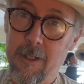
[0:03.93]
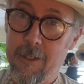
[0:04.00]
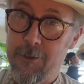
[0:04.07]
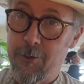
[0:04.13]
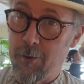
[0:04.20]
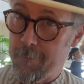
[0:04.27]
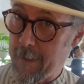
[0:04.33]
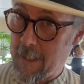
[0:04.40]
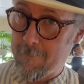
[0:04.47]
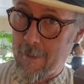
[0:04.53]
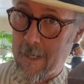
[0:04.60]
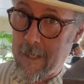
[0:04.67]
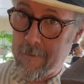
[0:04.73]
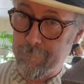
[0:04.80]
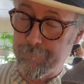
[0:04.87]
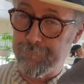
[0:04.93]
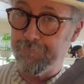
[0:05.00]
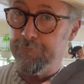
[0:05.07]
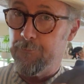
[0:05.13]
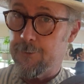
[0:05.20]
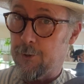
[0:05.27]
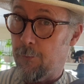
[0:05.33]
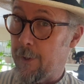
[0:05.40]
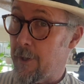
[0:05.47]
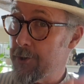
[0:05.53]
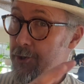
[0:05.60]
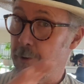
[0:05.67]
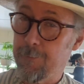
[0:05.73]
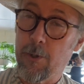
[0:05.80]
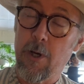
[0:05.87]
into your Panama hat. So when I
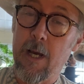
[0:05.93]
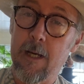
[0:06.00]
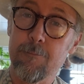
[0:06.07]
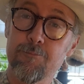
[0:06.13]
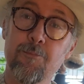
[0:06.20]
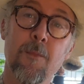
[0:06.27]
ship your hat,